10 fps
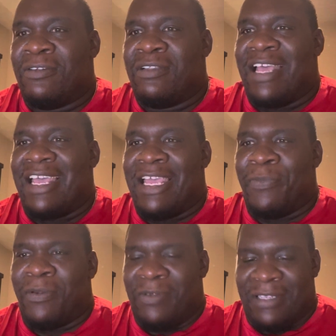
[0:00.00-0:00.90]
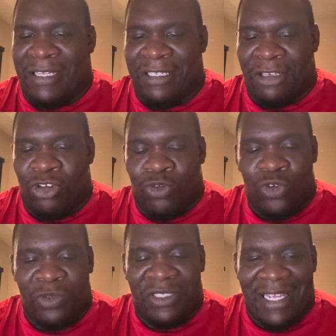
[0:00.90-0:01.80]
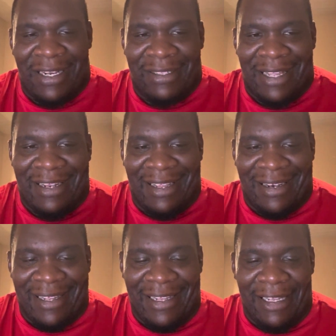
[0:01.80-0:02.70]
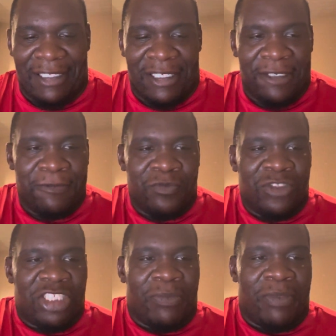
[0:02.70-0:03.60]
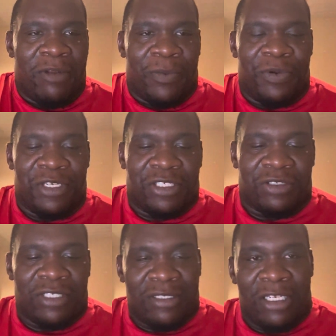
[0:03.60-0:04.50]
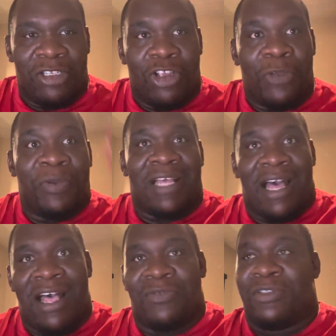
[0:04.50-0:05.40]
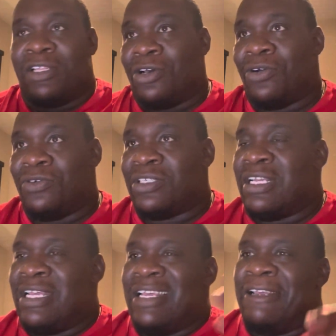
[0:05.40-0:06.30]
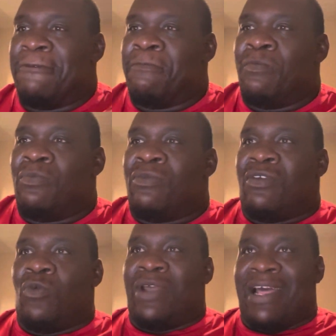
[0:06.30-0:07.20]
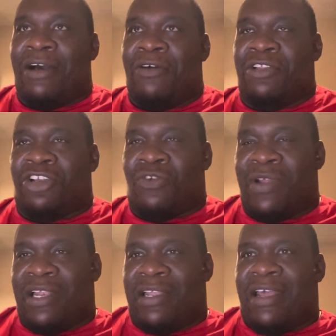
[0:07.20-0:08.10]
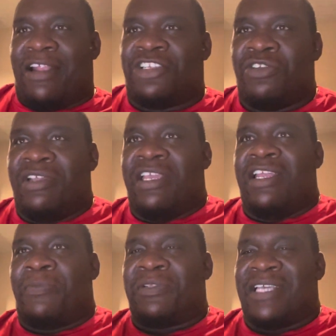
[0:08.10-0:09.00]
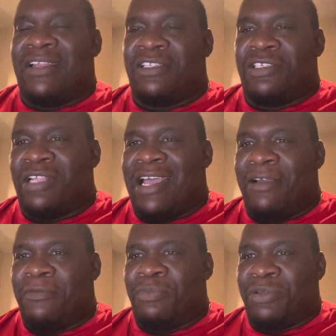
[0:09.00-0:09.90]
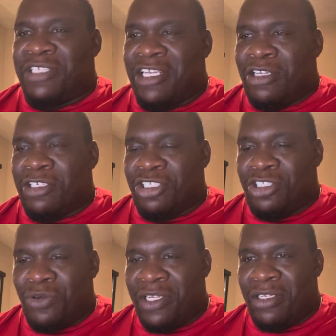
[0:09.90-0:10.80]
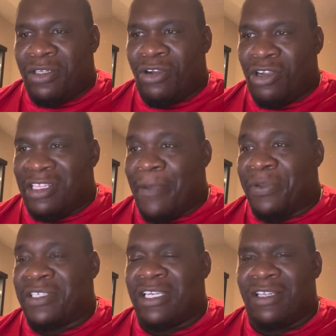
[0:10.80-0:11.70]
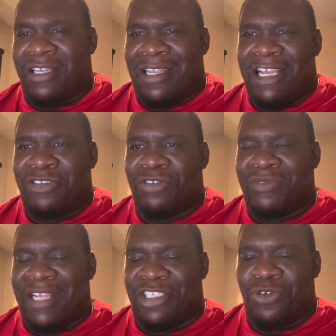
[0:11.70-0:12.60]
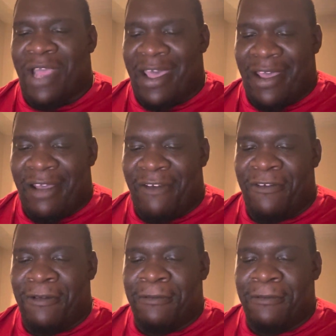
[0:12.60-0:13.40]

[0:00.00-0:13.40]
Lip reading: the group setting that they need to be able to push. So sometimes you put the highs with the lows. Without the correct data that you need to pertain to that particular student or that particular classroom that you have,